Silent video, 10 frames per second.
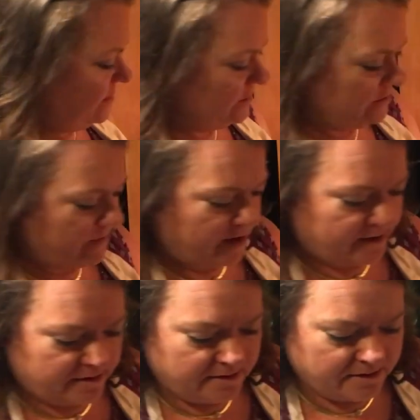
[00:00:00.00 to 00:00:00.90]
it into my
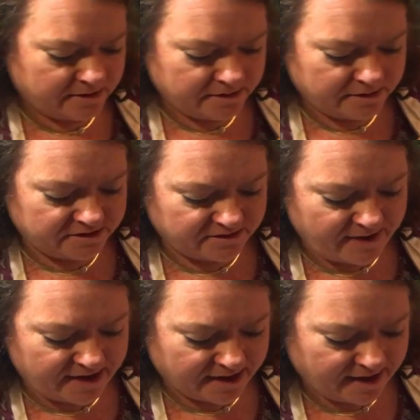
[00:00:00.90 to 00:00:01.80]

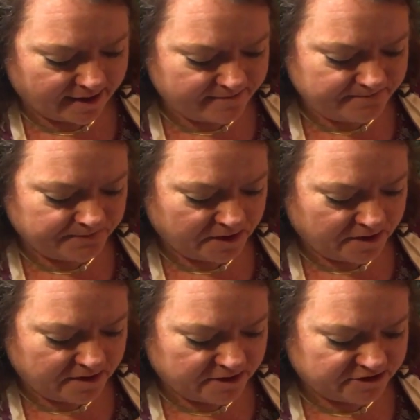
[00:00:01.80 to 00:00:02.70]
tomato can,
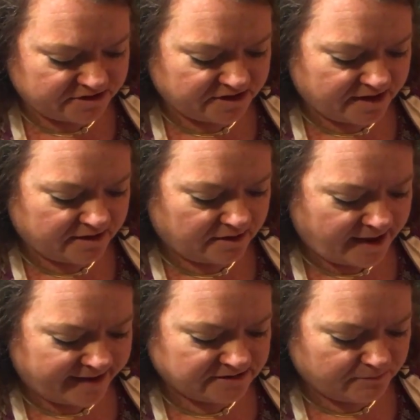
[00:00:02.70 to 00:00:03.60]
just to get the
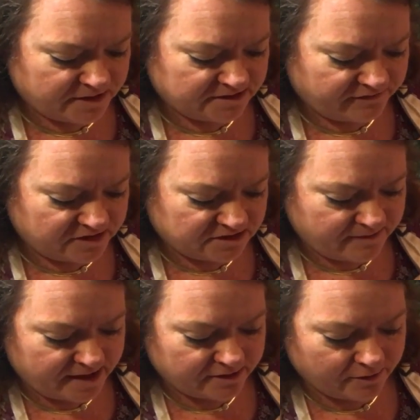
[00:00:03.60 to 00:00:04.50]
last bits of the
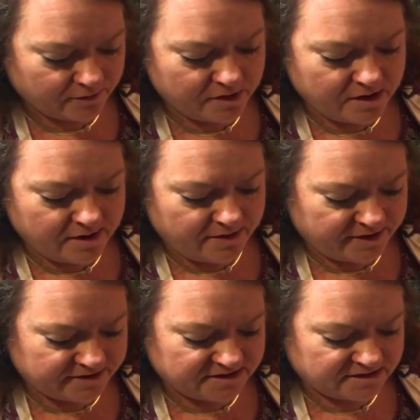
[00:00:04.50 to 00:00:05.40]
tomato that
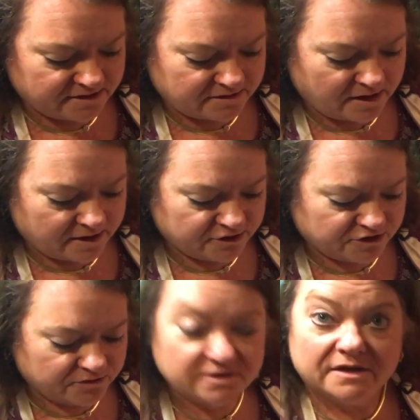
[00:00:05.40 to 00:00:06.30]
is
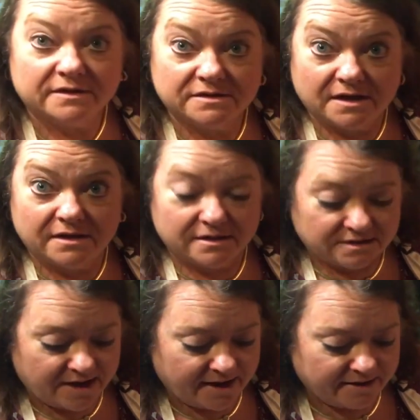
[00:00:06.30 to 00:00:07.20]
juice that is in this
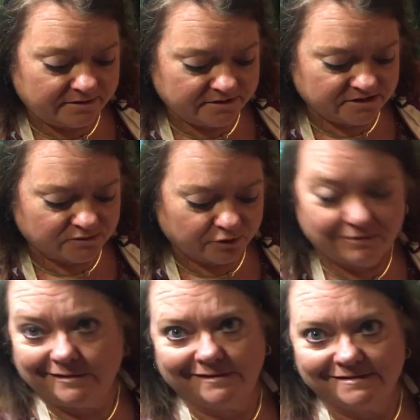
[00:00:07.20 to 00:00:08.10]
can. Just one of
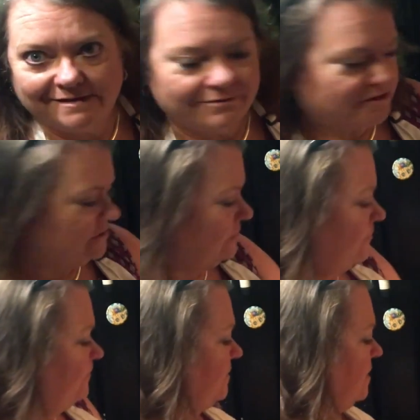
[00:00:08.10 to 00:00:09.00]
the things I always do.
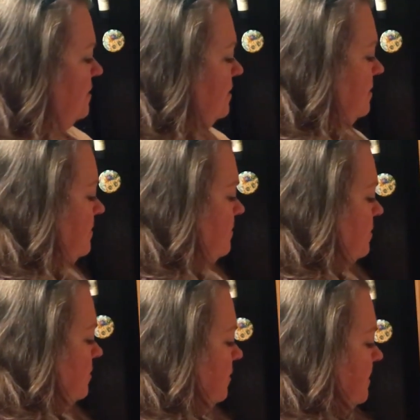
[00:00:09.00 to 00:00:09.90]

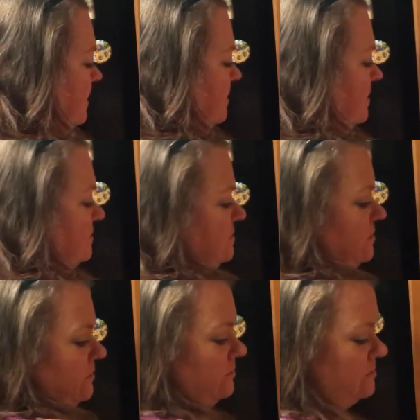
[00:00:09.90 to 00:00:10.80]
Pouring that
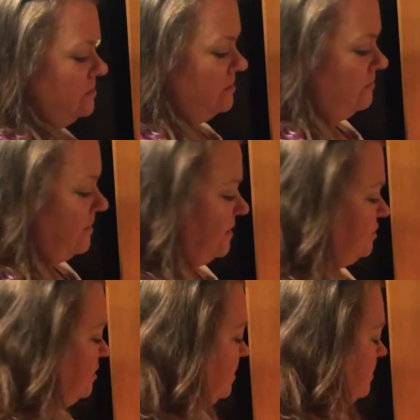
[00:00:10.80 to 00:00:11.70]
into my
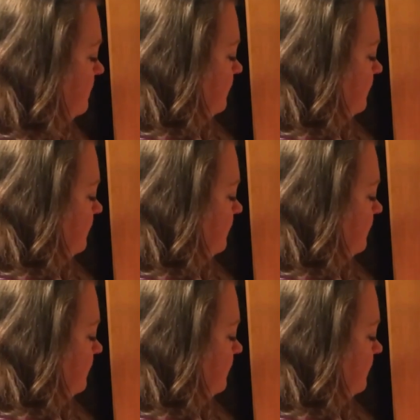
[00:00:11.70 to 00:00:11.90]
chicken.